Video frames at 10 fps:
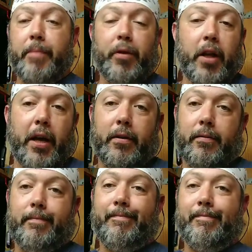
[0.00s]
be polite.
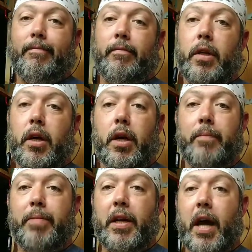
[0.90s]

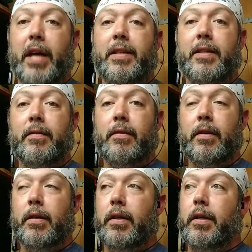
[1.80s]
Be nice.
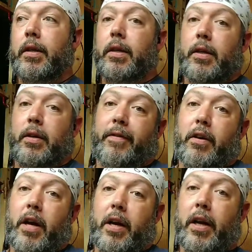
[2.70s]
If
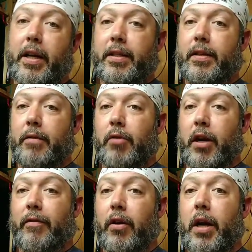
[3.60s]
they're not nice, then
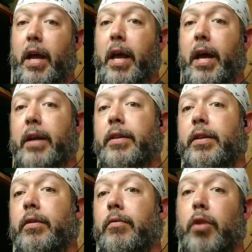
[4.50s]
whatever.
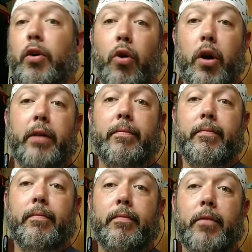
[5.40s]
And record it.
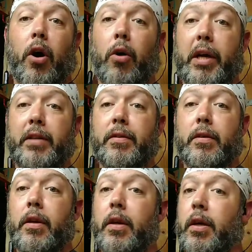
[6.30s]
always.